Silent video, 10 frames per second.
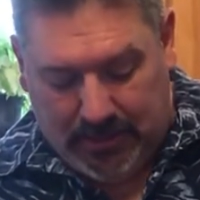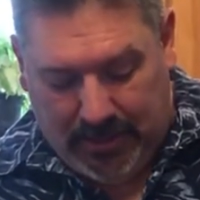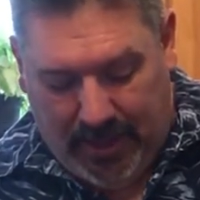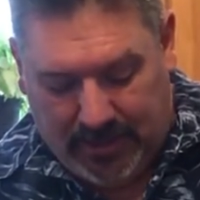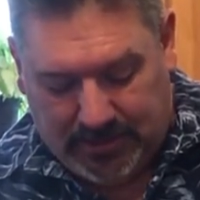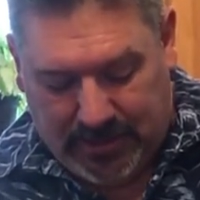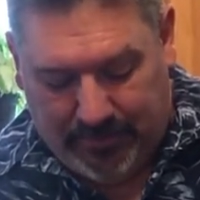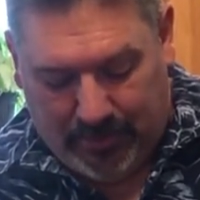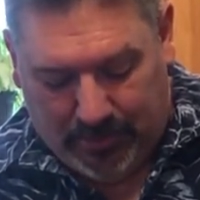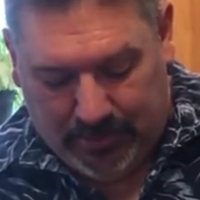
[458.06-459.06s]
Hey
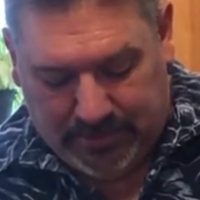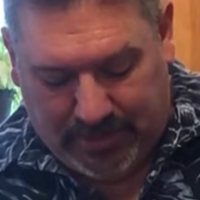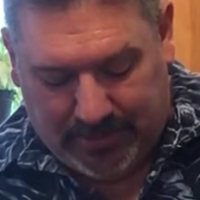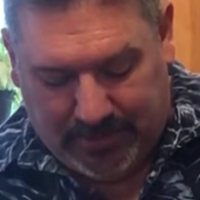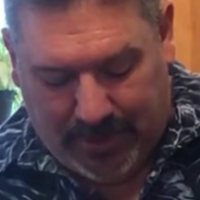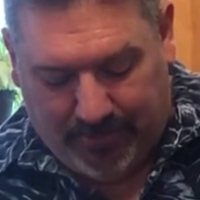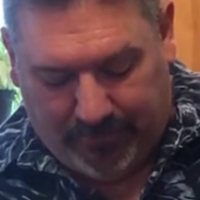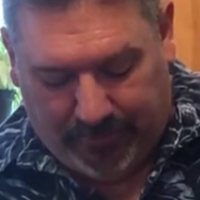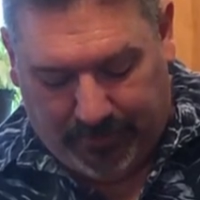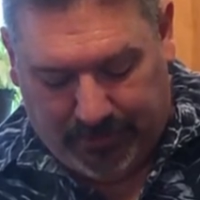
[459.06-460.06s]
Samuel, set a timer
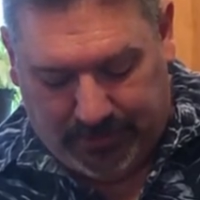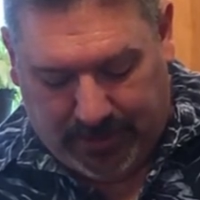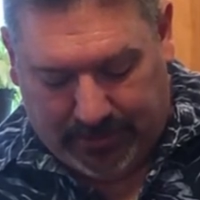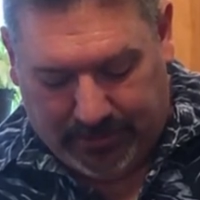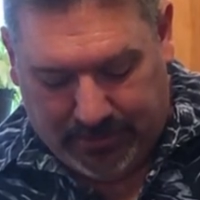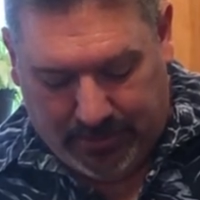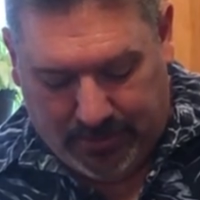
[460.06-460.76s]
for 30 seconds.